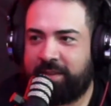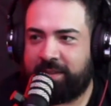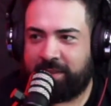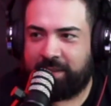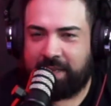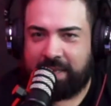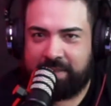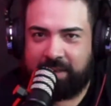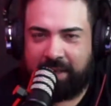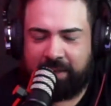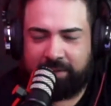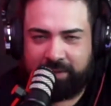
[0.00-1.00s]
like I
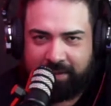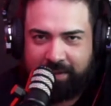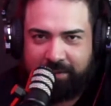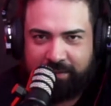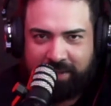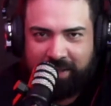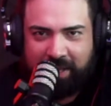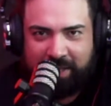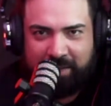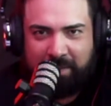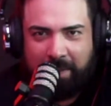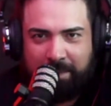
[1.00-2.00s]
said, it was like
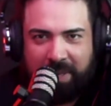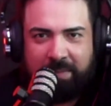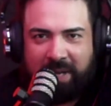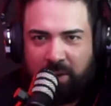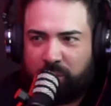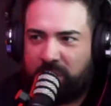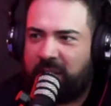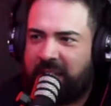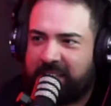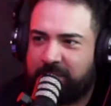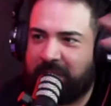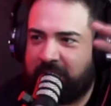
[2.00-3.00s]
it's in my bed, but I
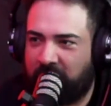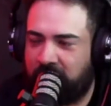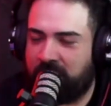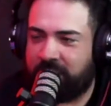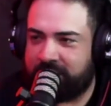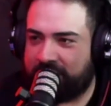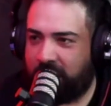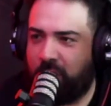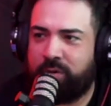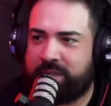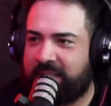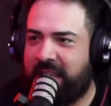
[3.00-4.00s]
realized by the look, I was like,
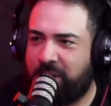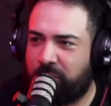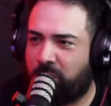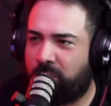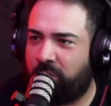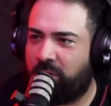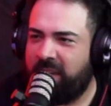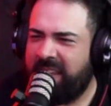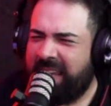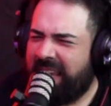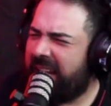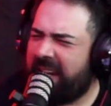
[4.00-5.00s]
oh, it's not normal,
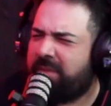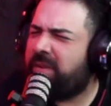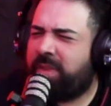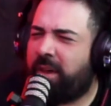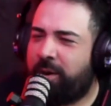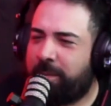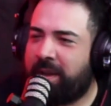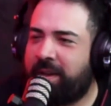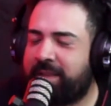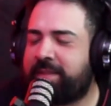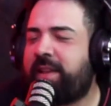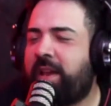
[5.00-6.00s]
and I never thought about it
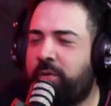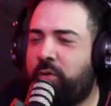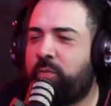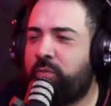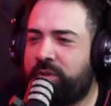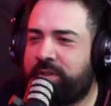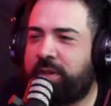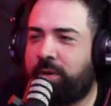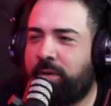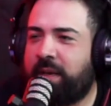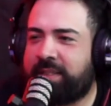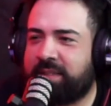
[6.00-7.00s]
as not normal
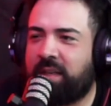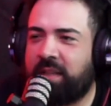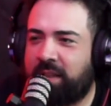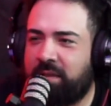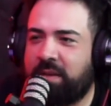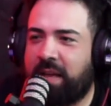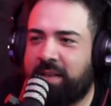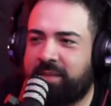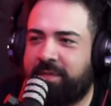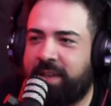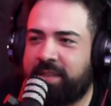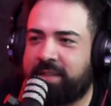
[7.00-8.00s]
until I saw that look on his
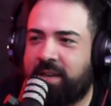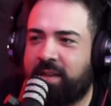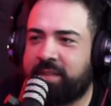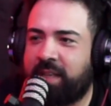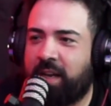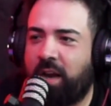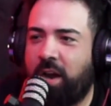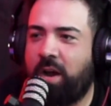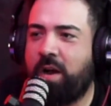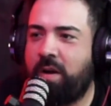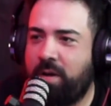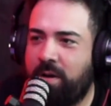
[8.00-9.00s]
face, and I was like,
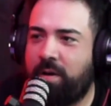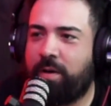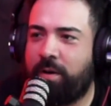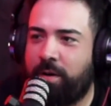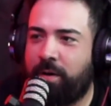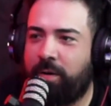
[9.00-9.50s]
oh,